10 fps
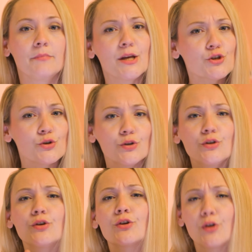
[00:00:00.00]
Make sure
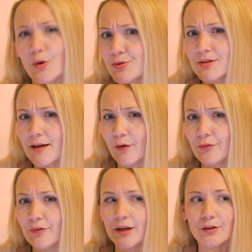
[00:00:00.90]
your ghost
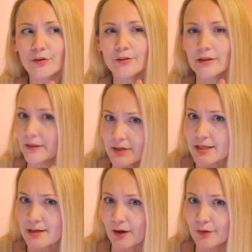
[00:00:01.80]
self and your
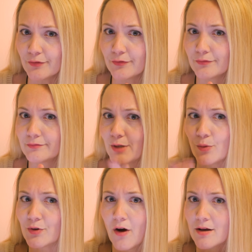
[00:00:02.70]
living self
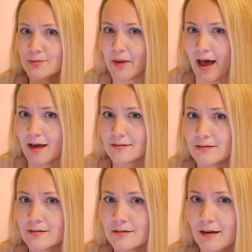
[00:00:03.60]
don't cross
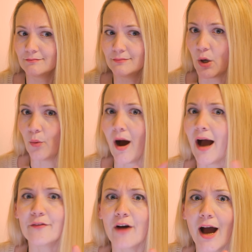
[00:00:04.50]
paths. No
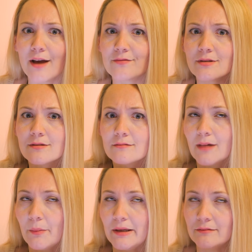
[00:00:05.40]
high fives.
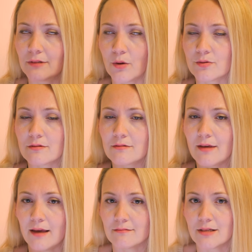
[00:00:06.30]
I mean, ghosts
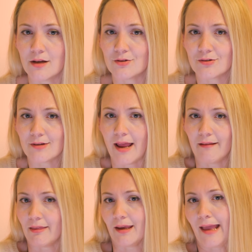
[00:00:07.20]
can't touch
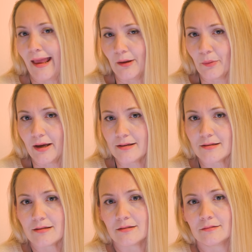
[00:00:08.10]
anything
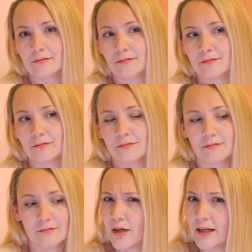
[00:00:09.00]
anyways.
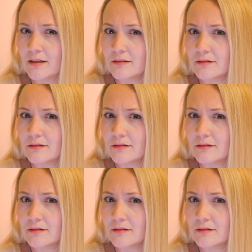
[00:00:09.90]
Right?